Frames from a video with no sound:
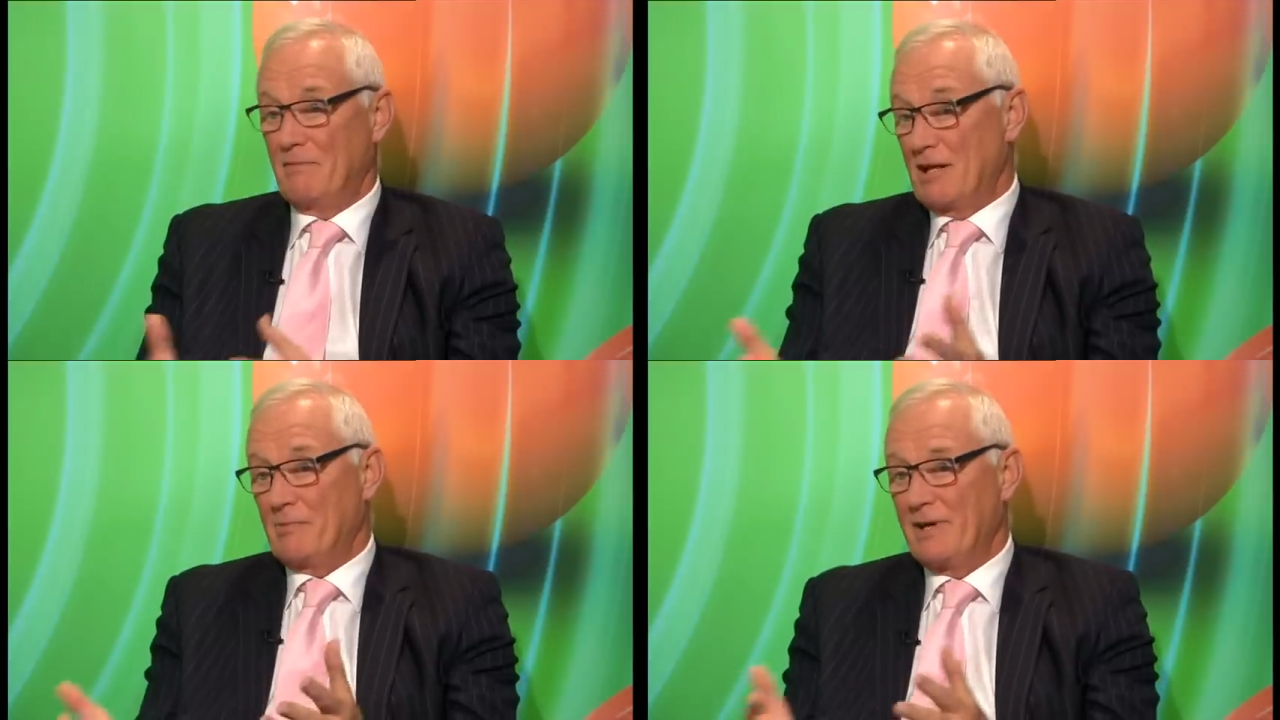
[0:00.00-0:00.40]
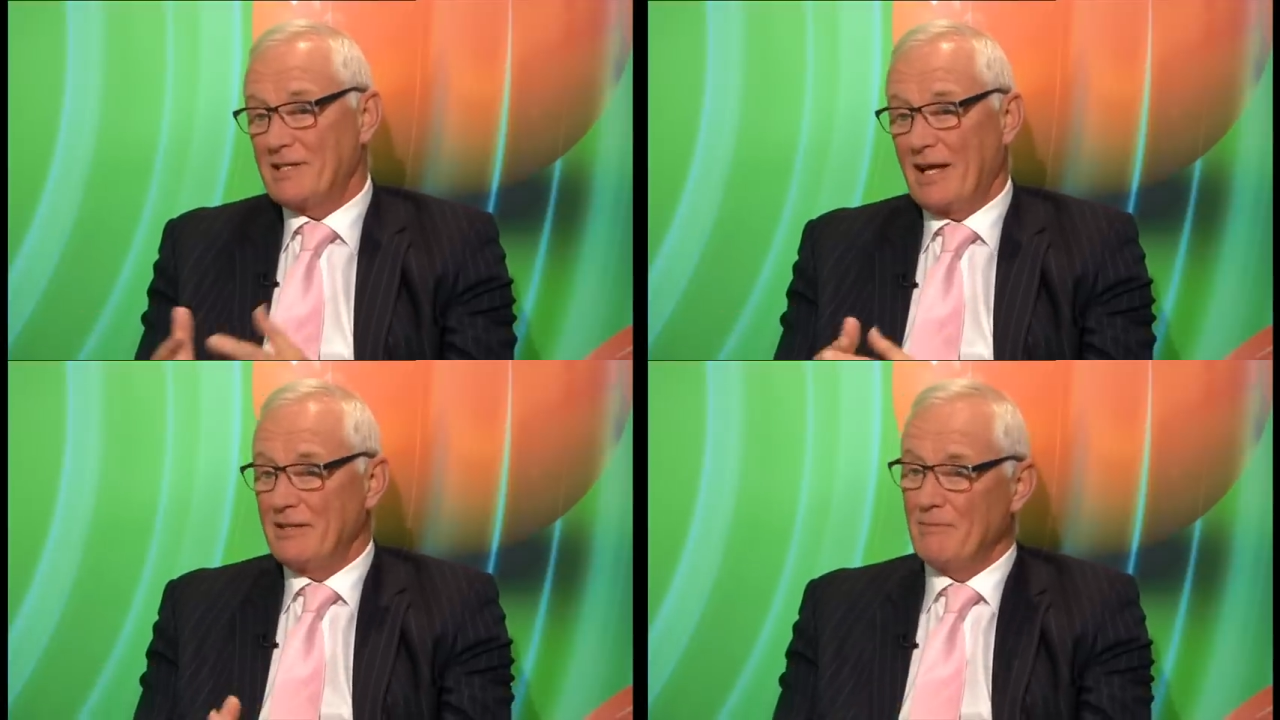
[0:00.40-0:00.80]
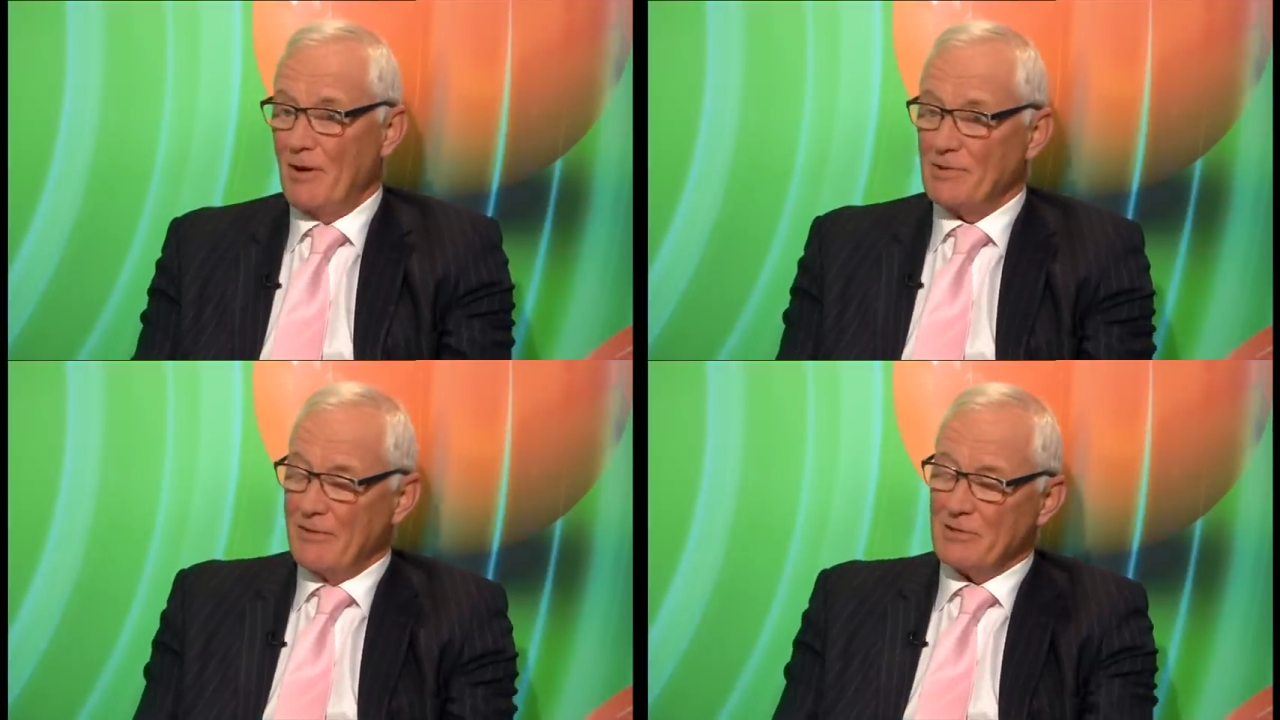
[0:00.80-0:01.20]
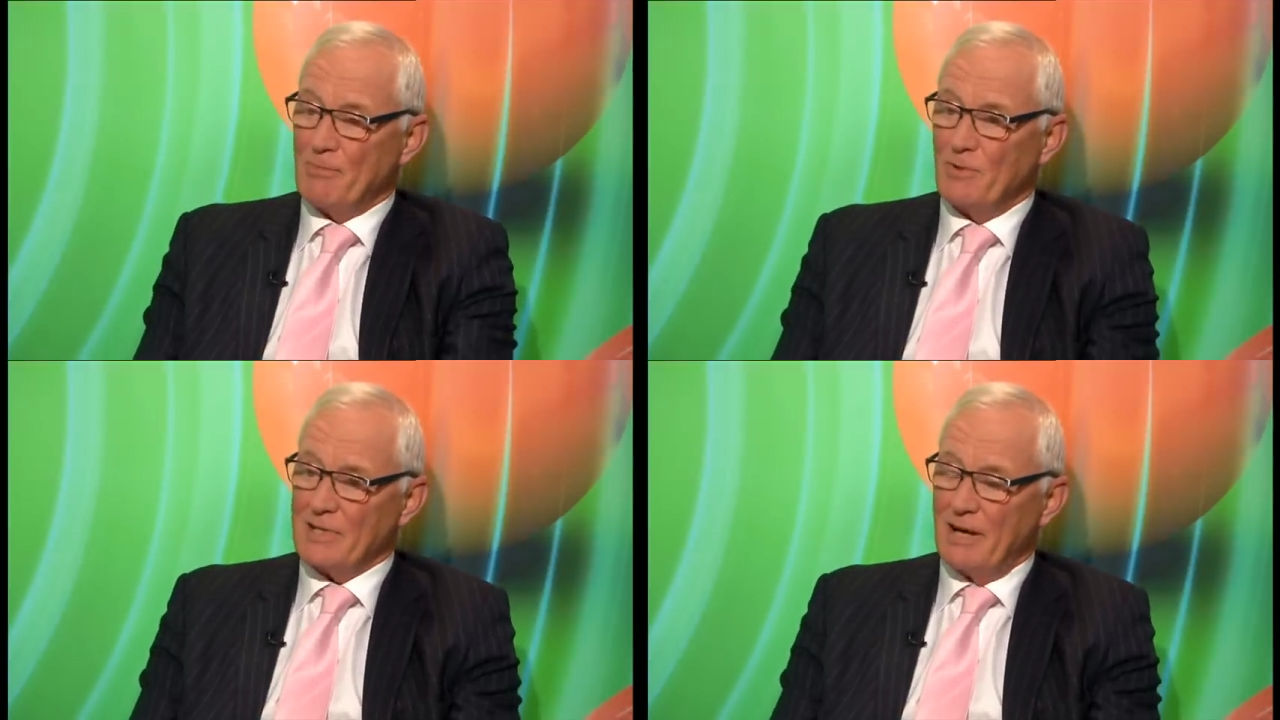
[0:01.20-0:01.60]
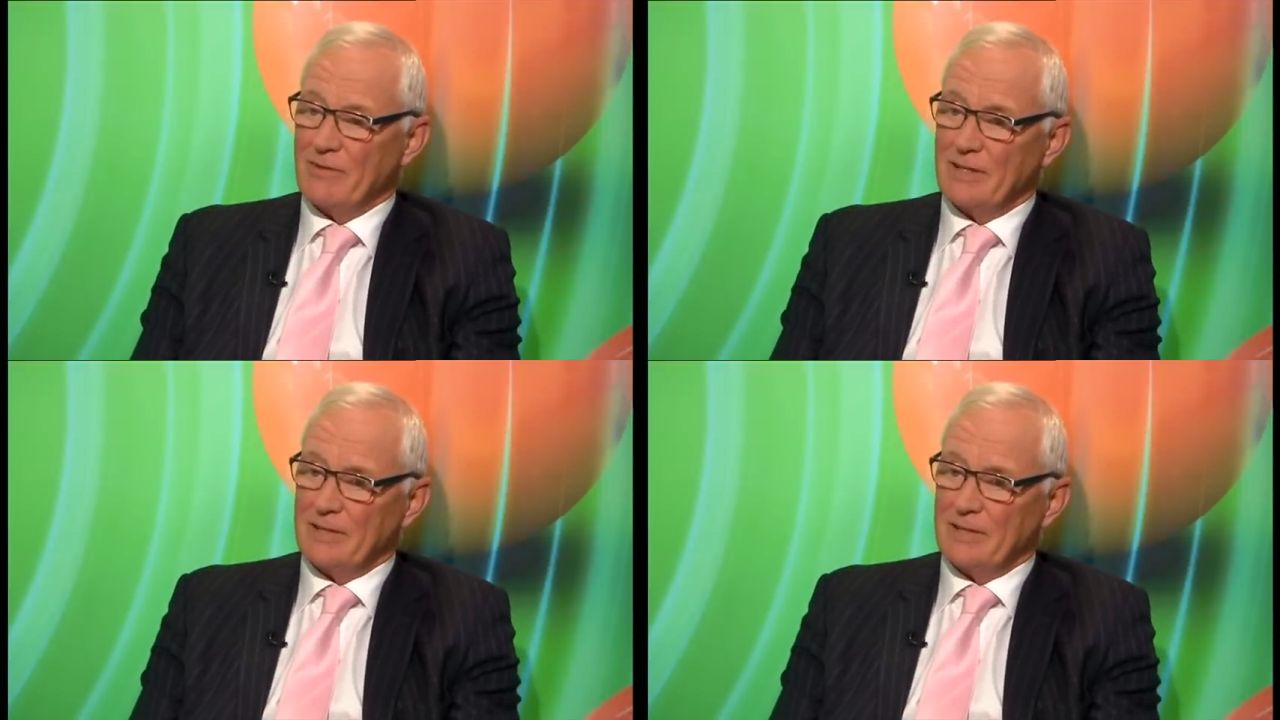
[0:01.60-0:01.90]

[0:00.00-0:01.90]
a much better state than most other sports currently.